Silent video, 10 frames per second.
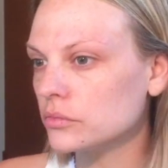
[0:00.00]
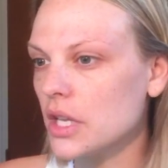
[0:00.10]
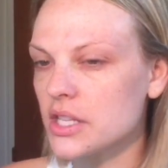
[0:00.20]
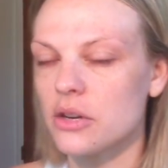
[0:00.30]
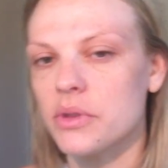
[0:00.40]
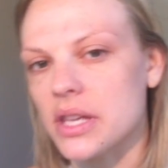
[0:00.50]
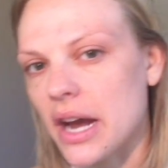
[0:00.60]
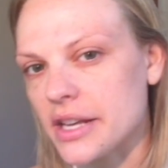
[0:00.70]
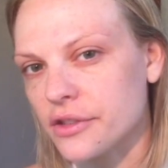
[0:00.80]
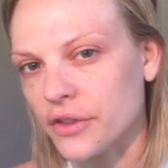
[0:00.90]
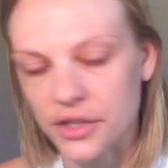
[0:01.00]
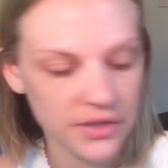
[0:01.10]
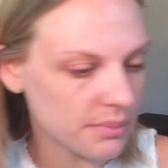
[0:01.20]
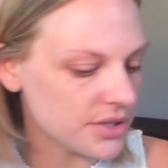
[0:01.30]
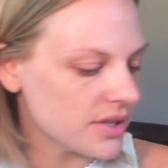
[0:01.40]
Let's start with the eyes
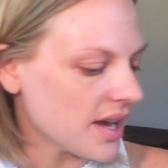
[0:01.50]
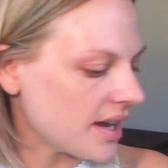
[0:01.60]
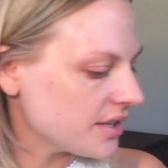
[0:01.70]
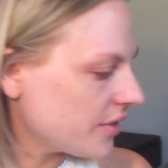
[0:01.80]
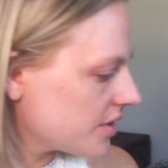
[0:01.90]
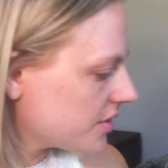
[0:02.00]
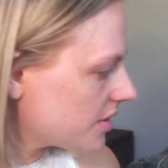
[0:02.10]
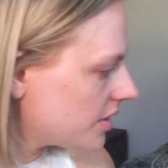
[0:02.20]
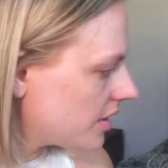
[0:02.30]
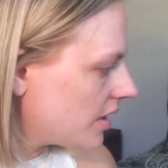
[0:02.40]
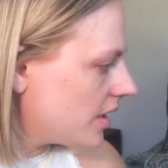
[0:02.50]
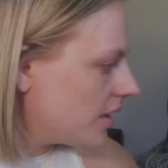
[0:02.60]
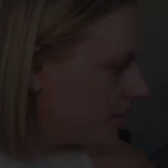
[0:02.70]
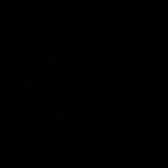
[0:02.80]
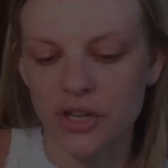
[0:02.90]
first. So I'm going to do the eyes first.
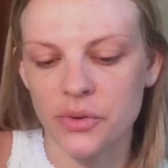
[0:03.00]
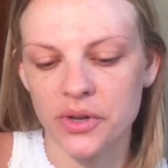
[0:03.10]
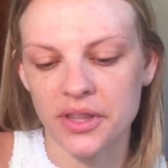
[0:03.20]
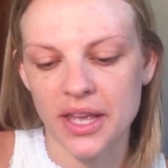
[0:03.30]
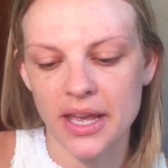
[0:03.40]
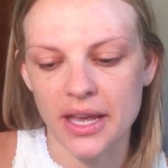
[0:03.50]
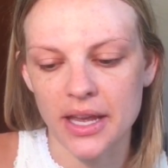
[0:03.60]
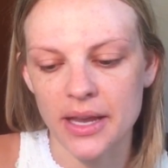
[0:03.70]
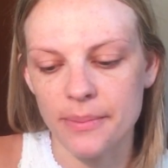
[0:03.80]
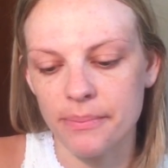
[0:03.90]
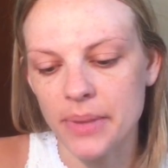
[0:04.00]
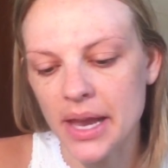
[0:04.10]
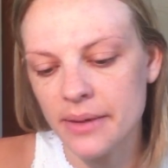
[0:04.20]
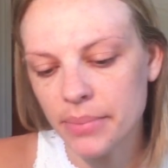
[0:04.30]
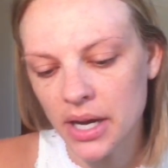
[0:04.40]
Start with a
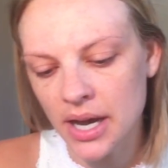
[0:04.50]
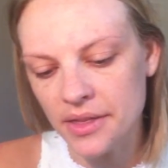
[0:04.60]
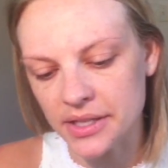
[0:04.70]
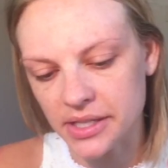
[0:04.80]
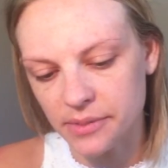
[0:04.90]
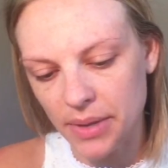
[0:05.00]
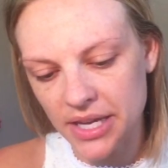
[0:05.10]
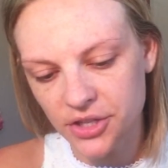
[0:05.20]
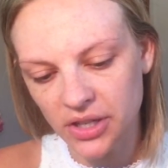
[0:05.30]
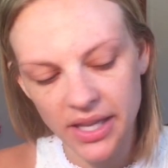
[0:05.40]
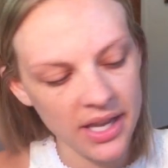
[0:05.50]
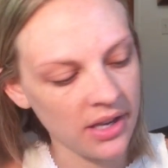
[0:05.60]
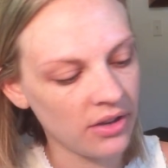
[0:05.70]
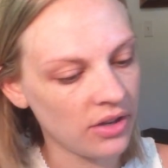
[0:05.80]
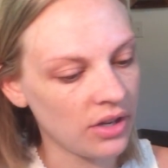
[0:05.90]
paint pot. This is Painterly.
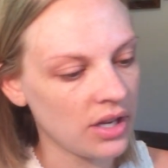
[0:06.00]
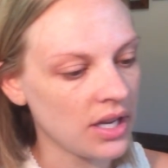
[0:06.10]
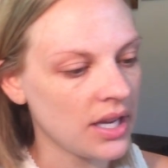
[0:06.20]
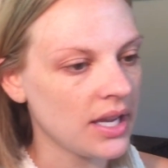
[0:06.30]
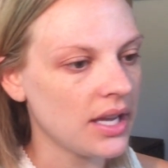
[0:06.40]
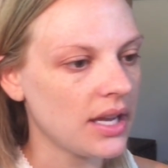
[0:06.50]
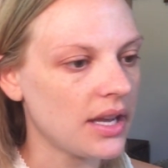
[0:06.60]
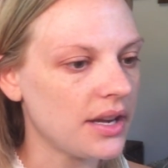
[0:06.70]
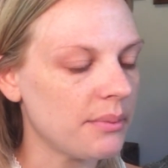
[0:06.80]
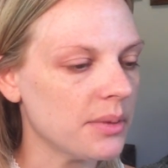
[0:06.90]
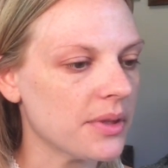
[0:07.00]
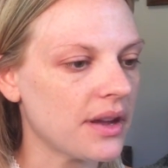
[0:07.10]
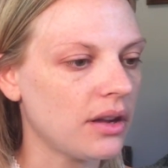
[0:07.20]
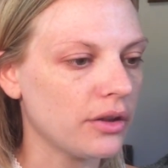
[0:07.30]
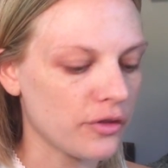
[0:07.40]
And I'm going to put
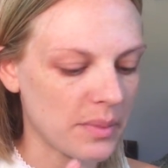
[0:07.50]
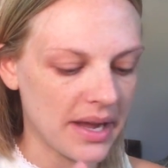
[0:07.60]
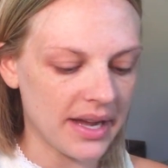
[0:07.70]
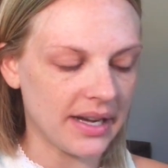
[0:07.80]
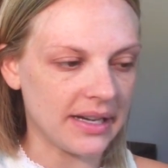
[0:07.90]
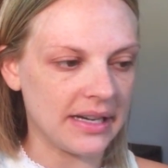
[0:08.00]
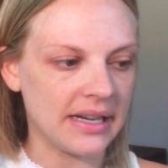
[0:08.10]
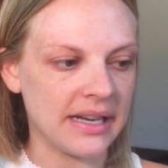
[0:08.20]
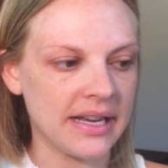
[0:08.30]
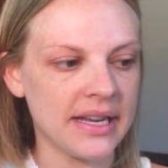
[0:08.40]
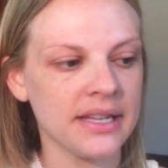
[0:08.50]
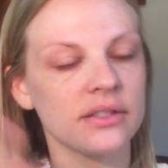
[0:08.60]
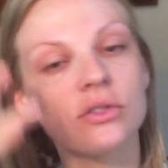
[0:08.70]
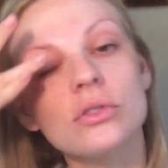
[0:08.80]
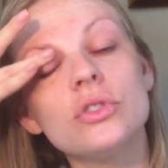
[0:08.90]
that all over my
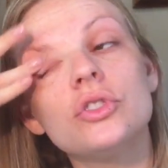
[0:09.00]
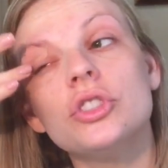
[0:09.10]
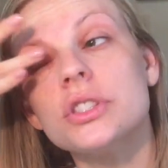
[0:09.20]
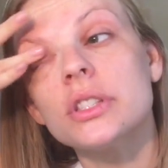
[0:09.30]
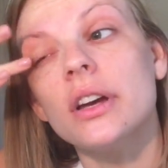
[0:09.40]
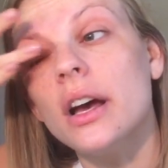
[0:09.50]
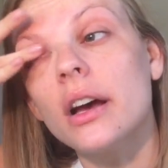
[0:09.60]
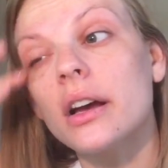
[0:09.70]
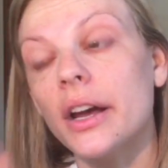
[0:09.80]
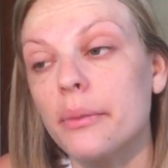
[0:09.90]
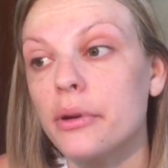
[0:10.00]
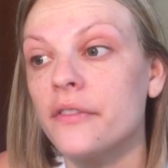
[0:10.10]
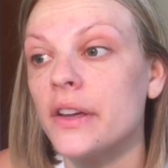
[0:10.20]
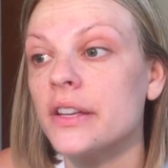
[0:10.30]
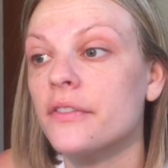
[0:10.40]
eyes just to kind of
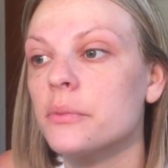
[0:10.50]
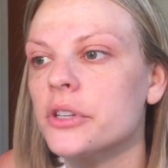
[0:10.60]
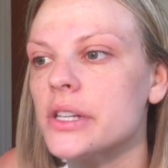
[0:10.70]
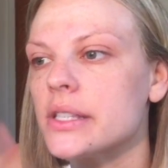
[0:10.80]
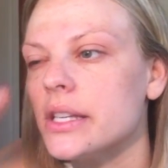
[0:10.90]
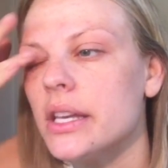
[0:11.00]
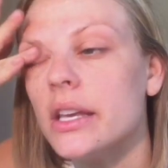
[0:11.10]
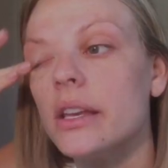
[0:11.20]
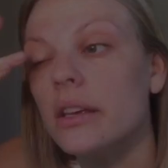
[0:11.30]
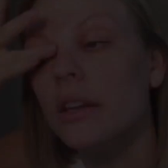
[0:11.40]
prevent it from creasing.